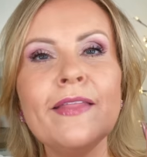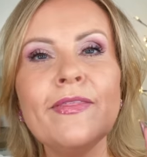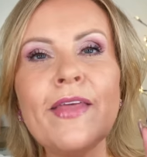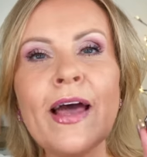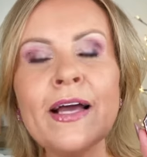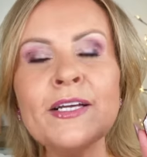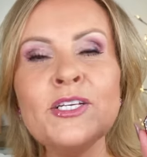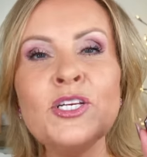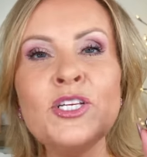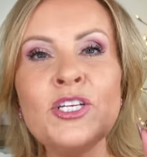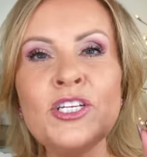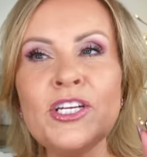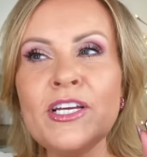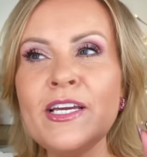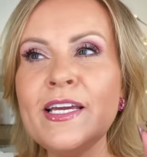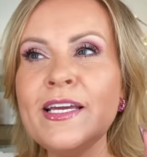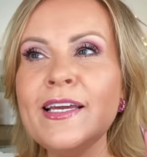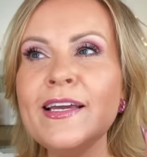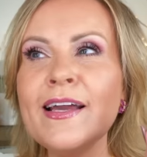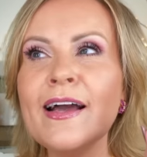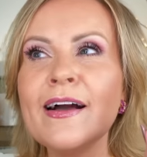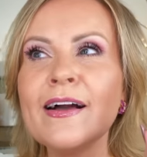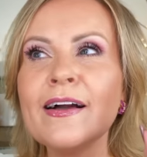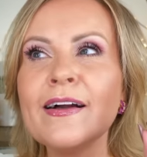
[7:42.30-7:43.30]
that
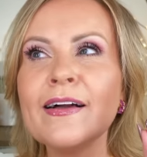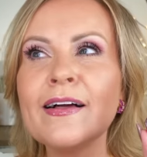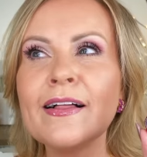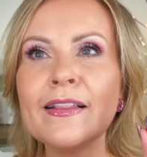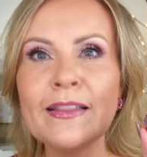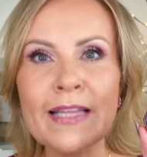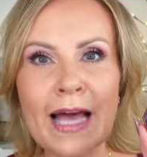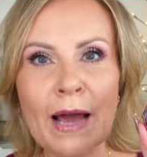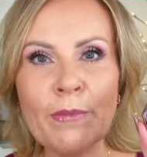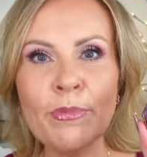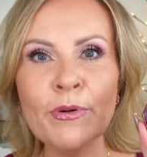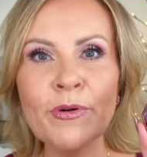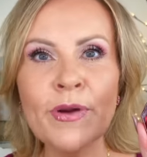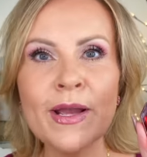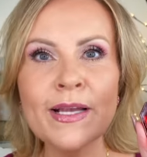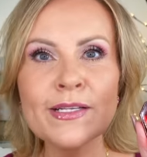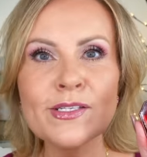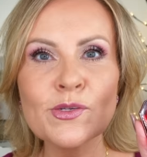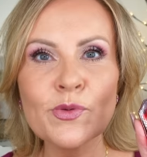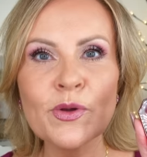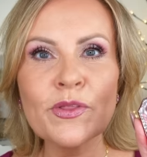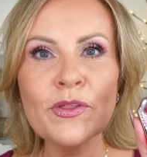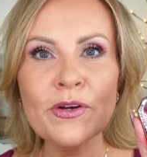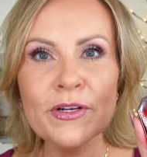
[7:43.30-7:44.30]
she
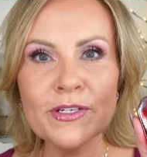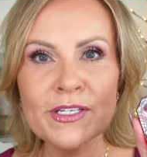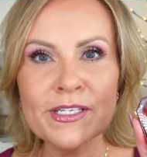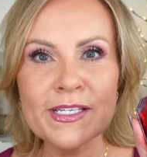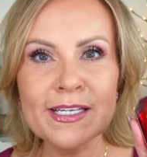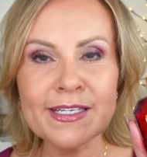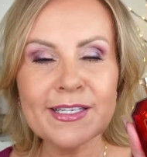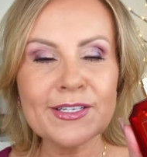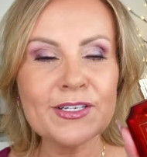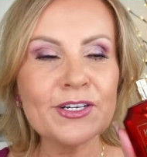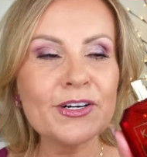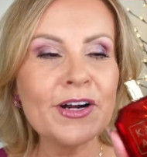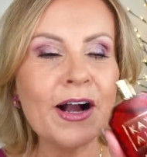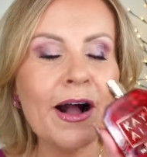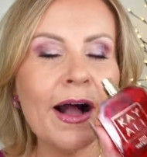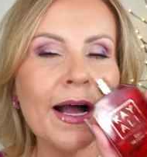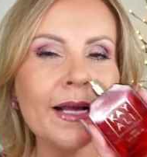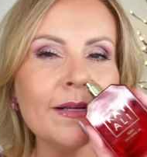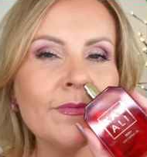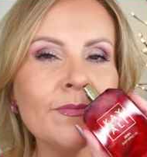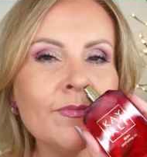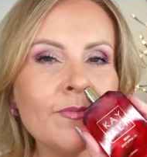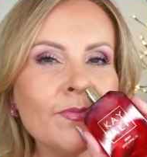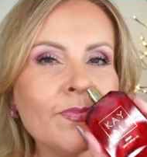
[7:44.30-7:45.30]
collaborates with her sister
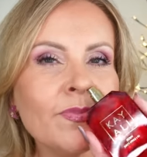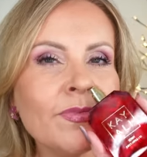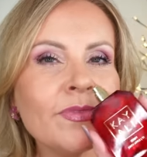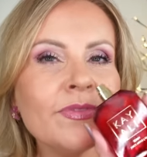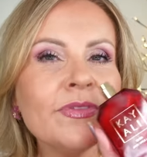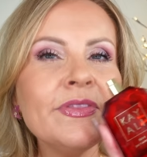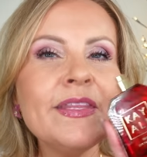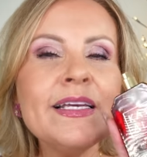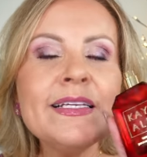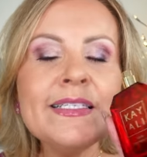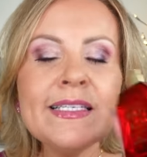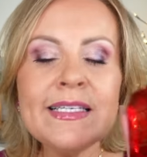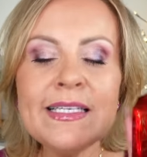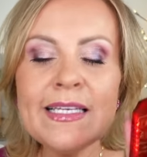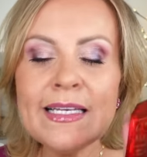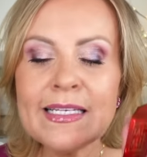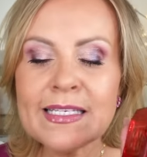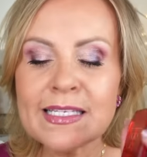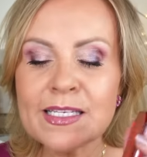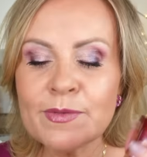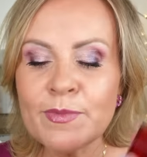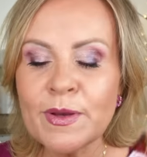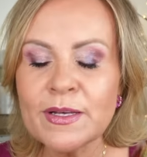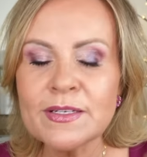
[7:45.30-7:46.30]
on. This
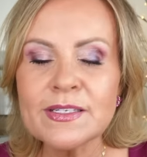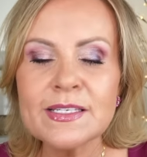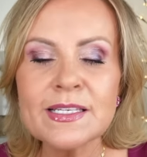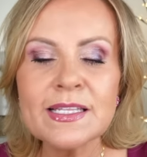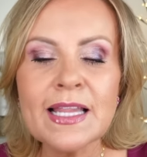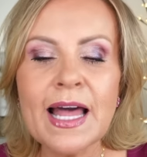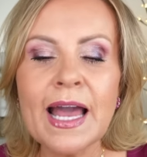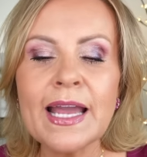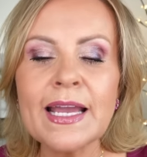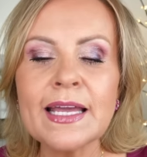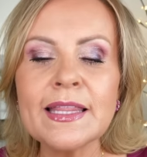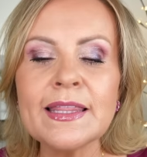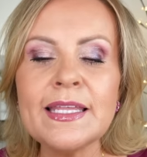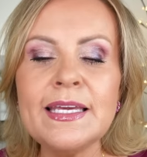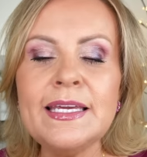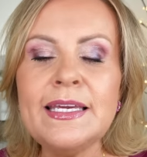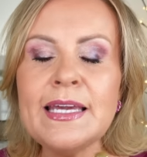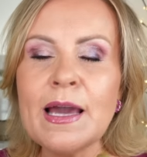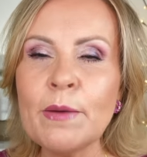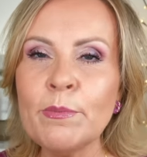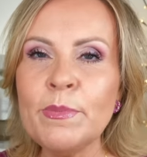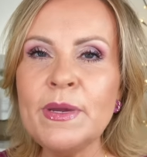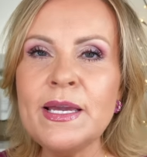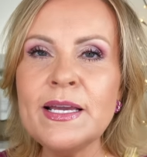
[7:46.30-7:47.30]
smells like the
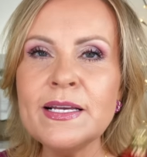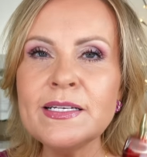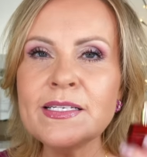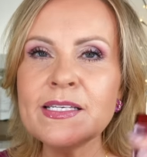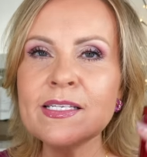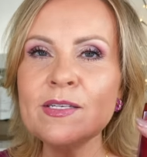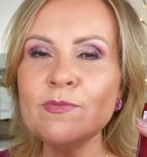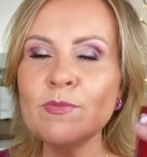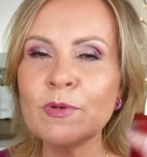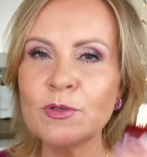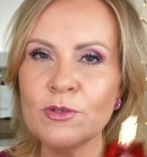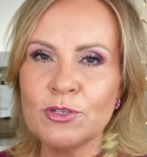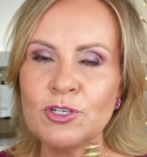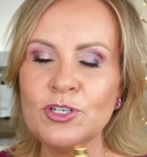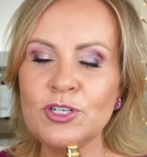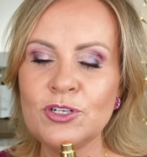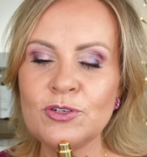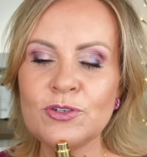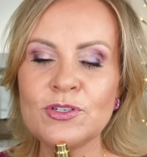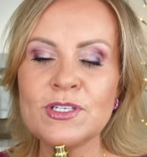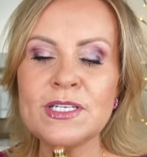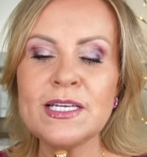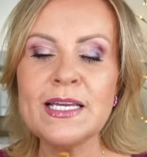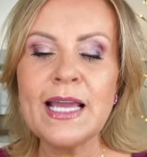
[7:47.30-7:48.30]
yummiest, most
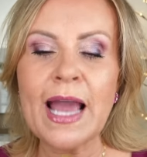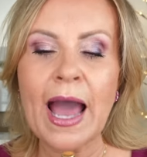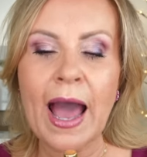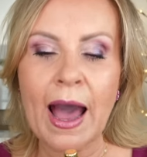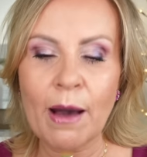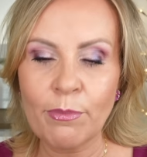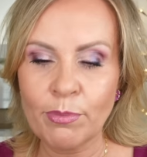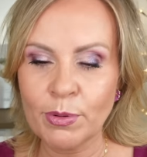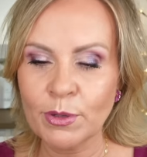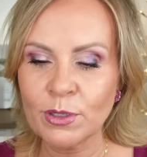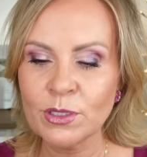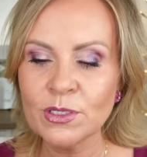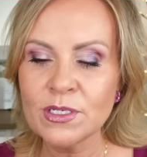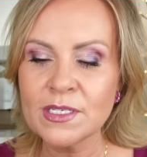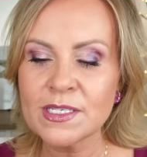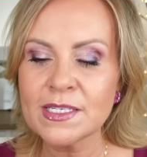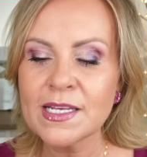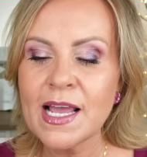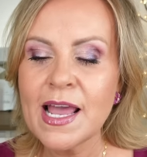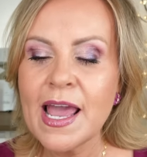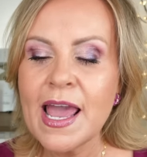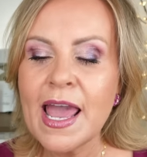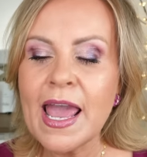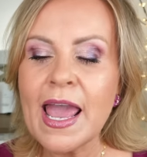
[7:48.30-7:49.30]
juicy apples,
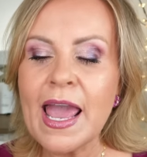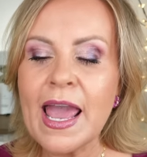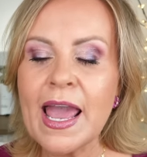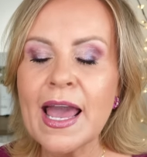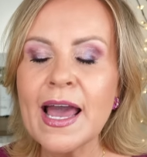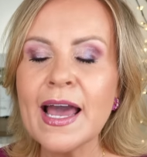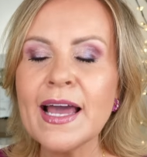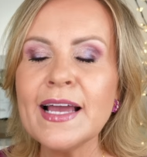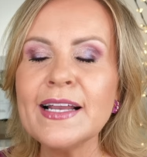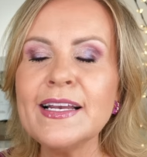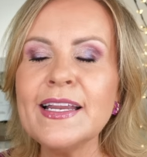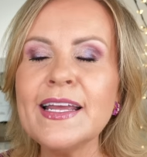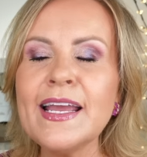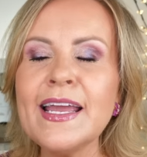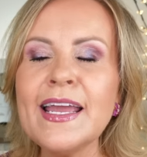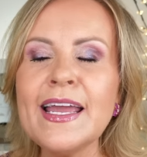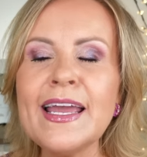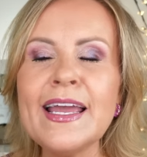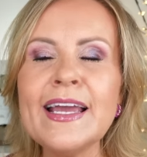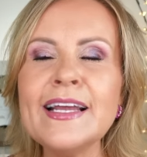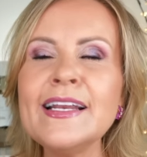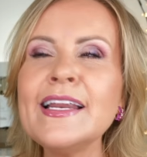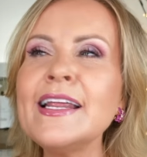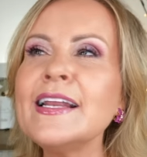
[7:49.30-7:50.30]
and
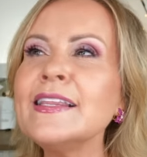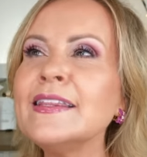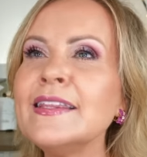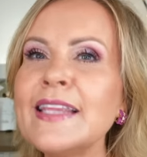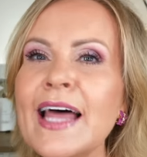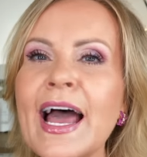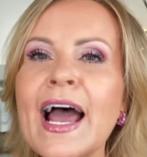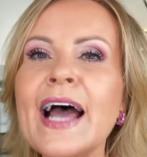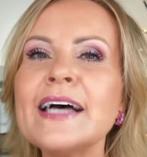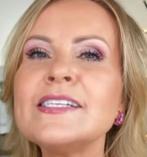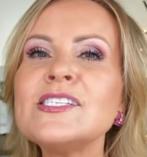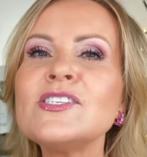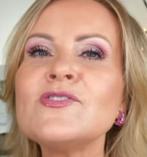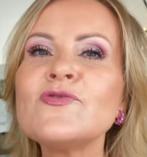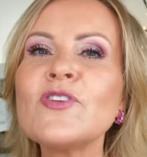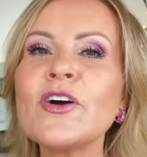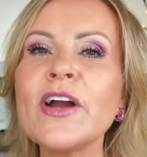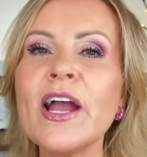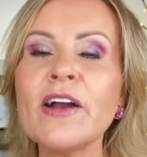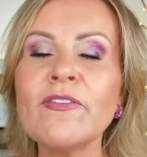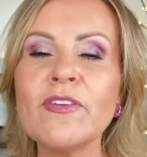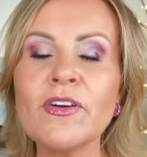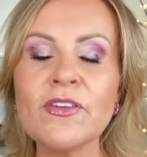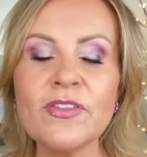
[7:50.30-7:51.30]
it lasts
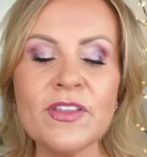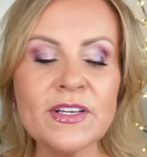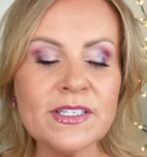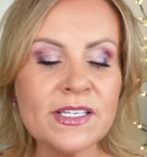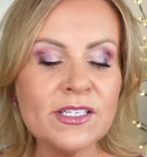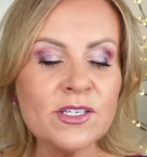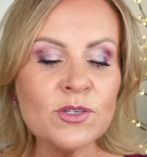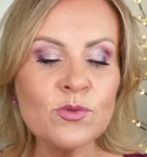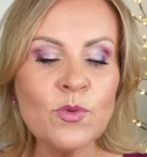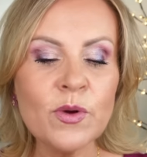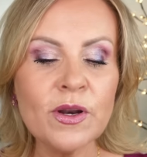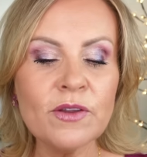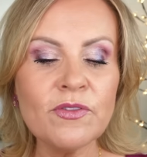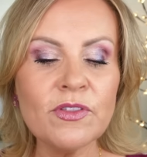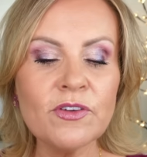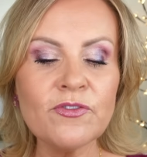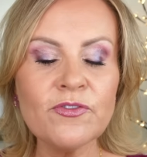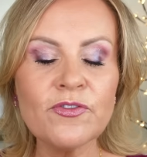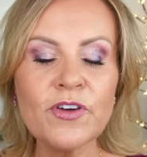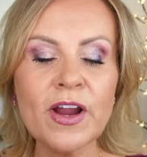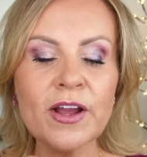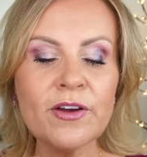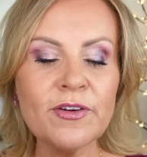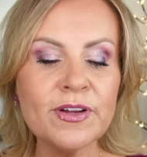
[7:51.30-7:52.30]
forever. This is one of the
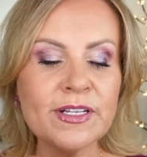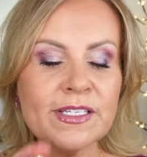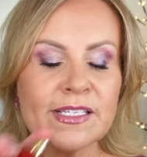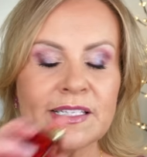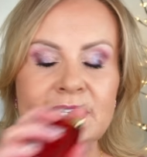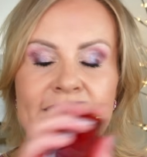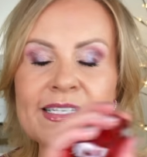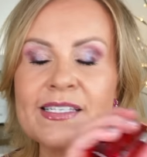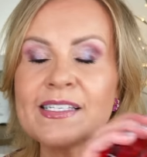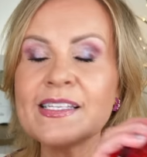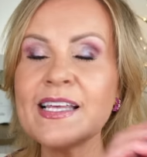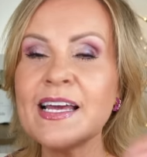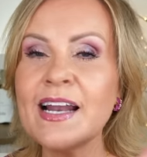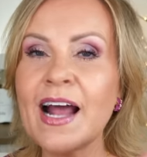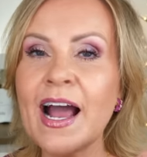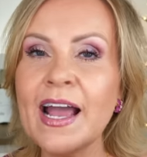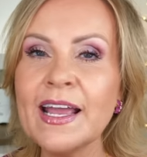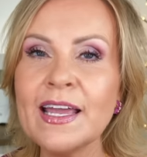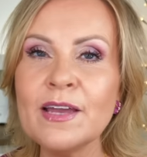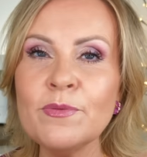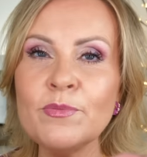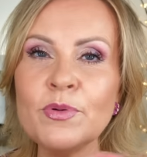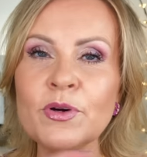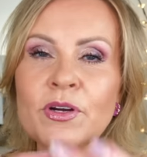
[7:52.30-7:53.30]
fragrances that I
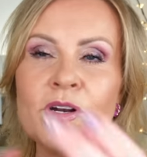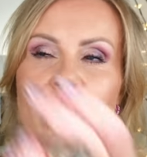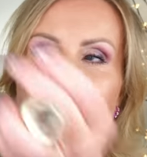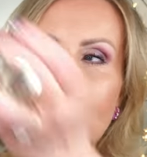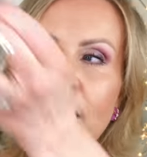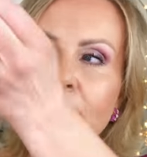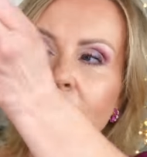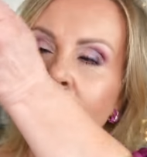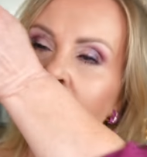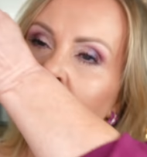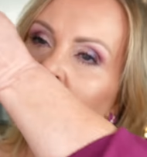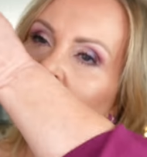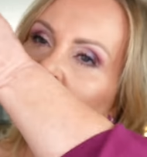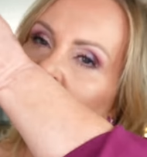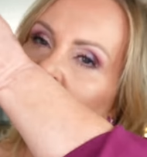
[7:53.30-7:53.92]
can put on